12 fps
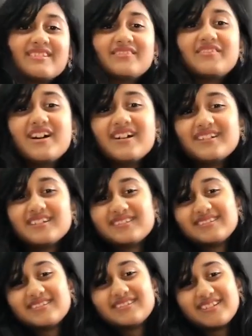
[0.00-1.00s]
Well,
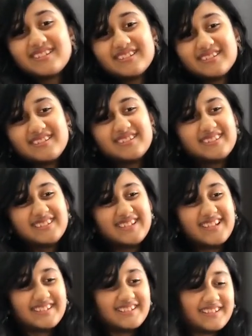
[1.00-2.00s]

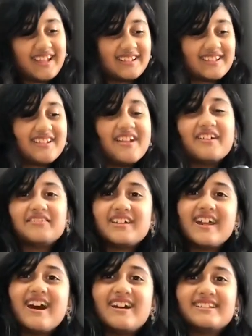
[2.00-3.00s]
that's not the
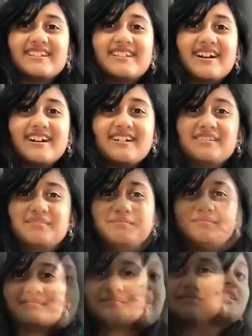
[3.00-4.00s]
answer.
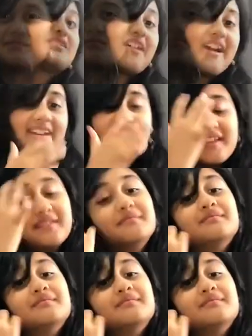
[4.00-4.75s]
Let's try again.